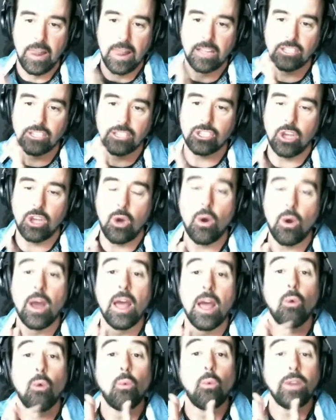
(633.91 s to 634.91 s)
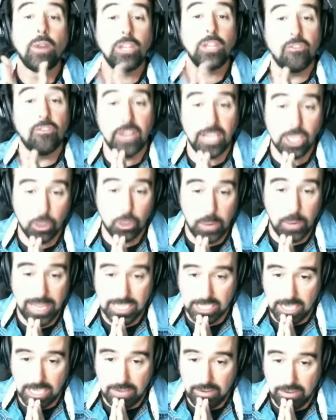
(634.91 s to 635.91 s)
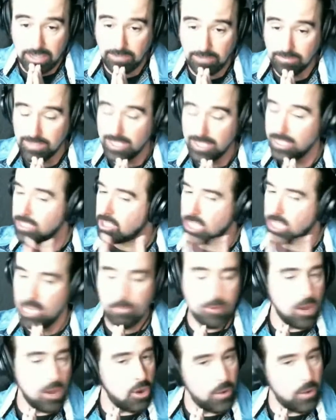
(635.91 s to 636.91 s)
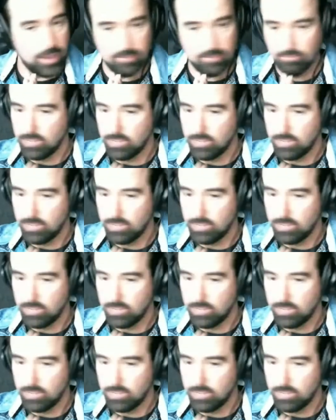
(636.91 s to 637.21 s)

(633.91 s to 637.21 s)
So when you finish week 7, keep going.